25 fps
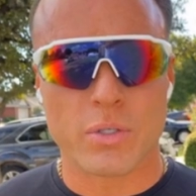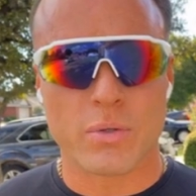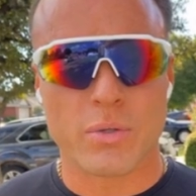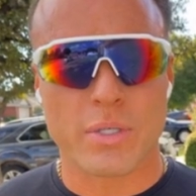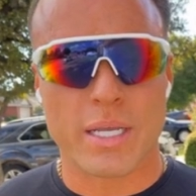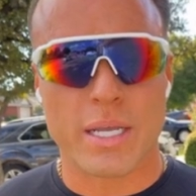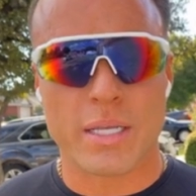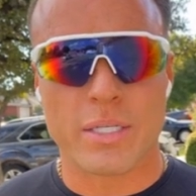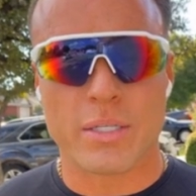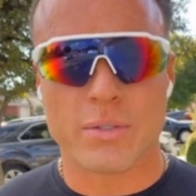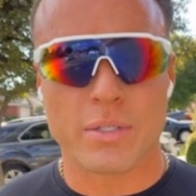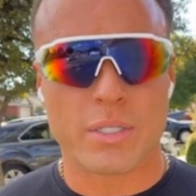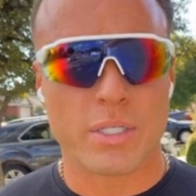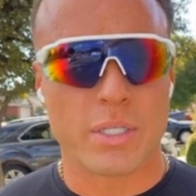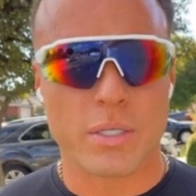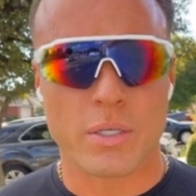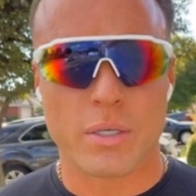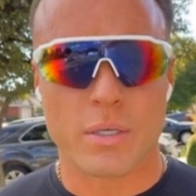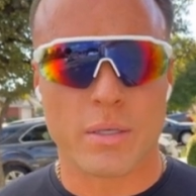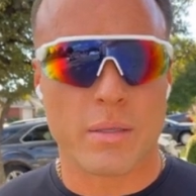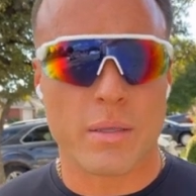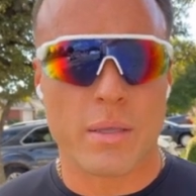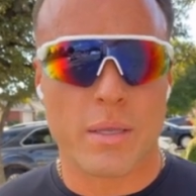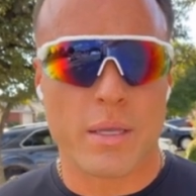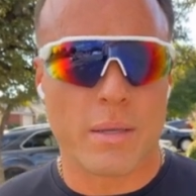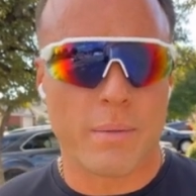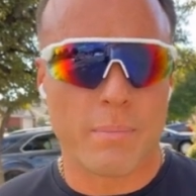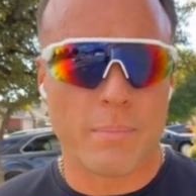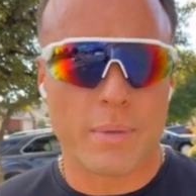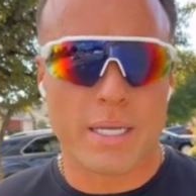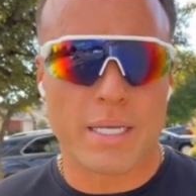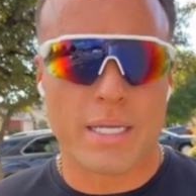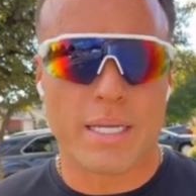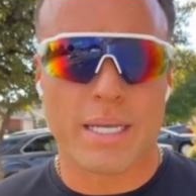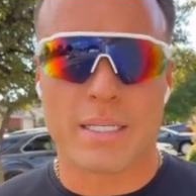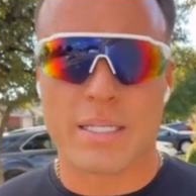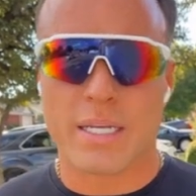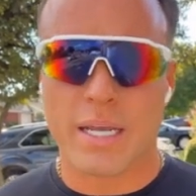the end of the year,
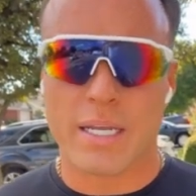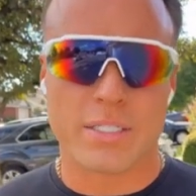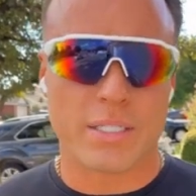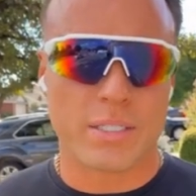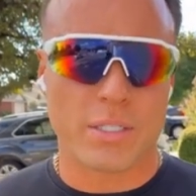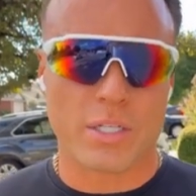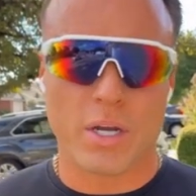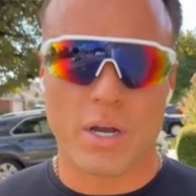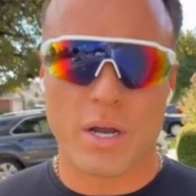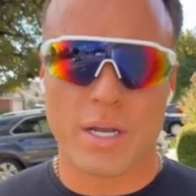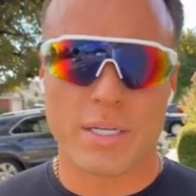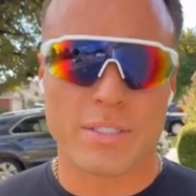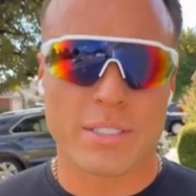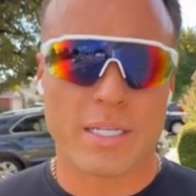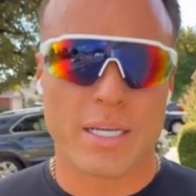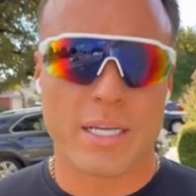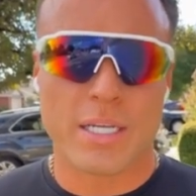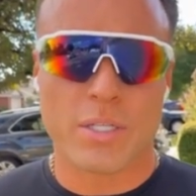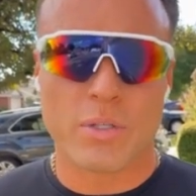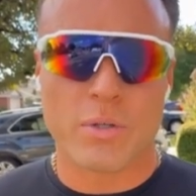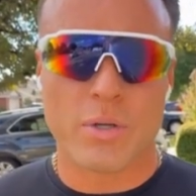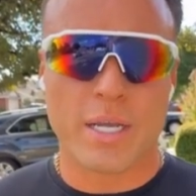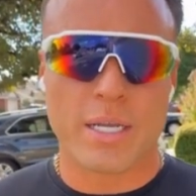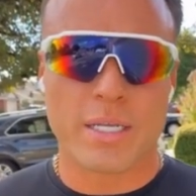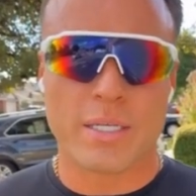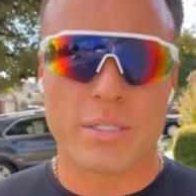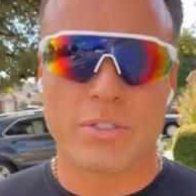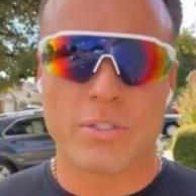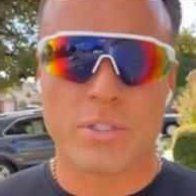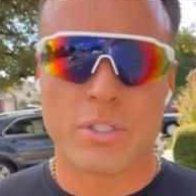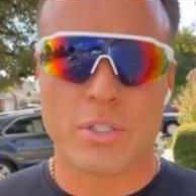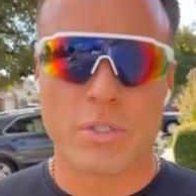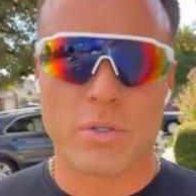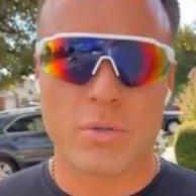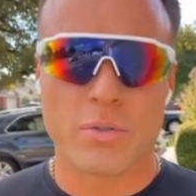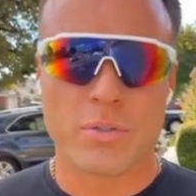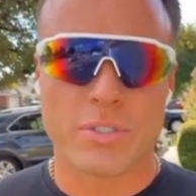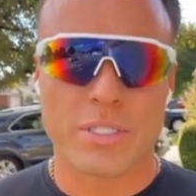meaning it doesn't cost any credits to
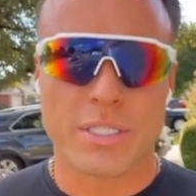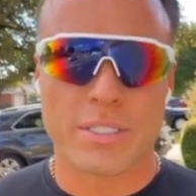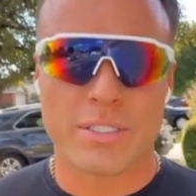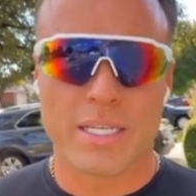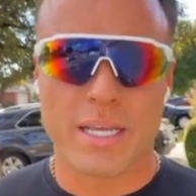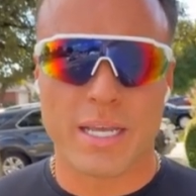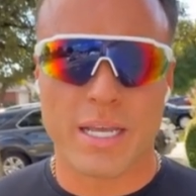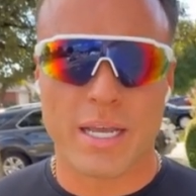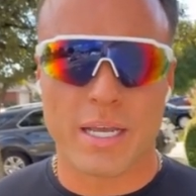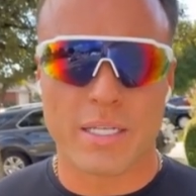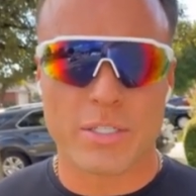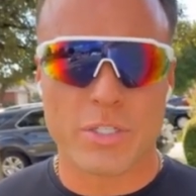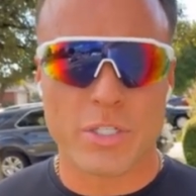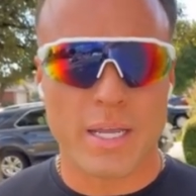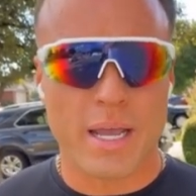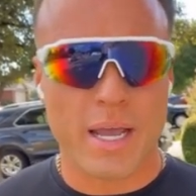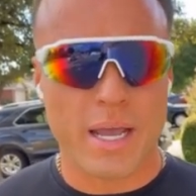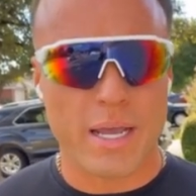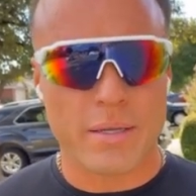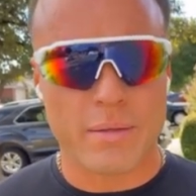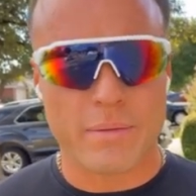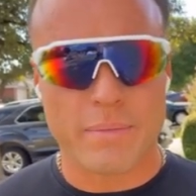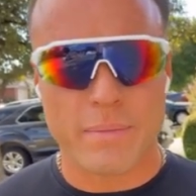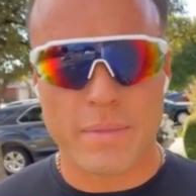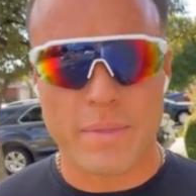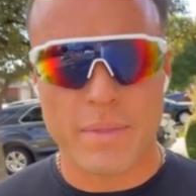use this AI chat.